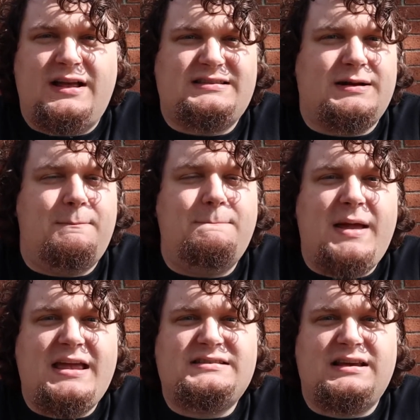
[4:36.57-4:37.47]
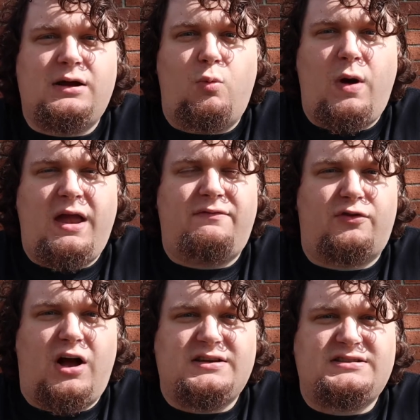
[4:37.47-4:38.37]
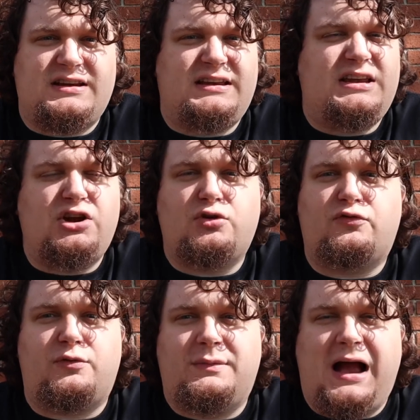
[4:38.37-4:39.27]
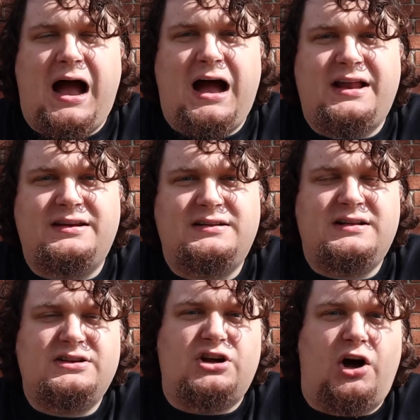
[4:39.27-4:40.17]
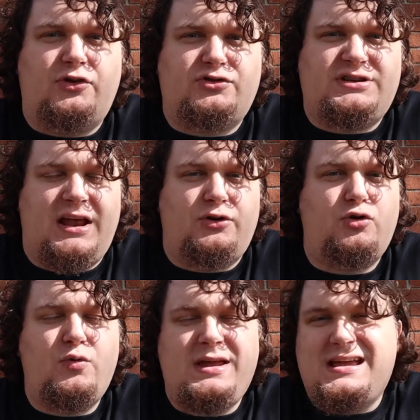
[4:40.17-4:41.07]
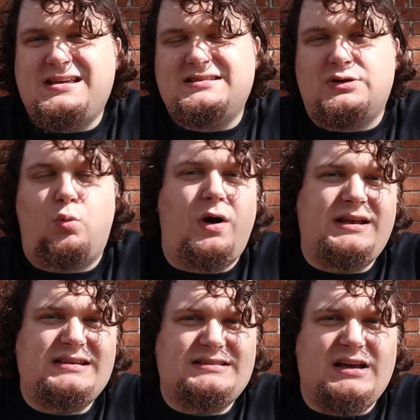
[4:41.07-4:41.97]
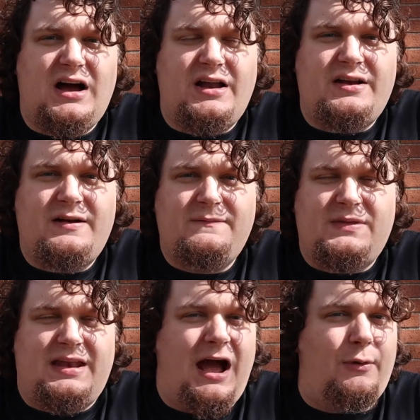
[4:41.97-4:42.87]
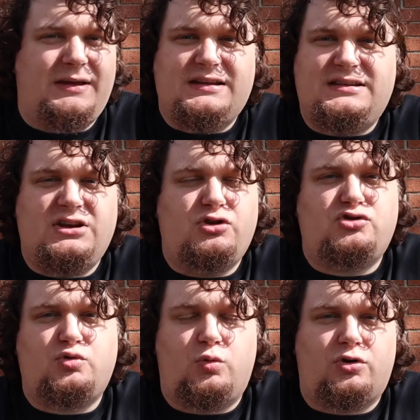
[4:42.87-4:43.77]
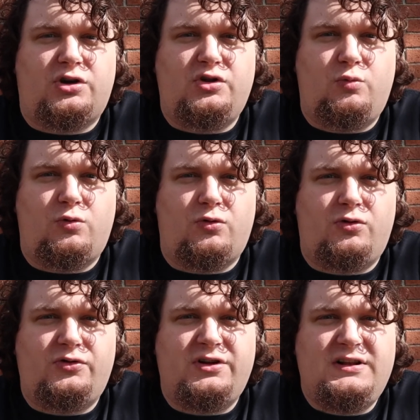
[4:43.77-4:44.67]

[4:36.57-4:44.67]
It's an amazing way for us to hear from God, to understand who He is and what He's done and how He continues to work in the world.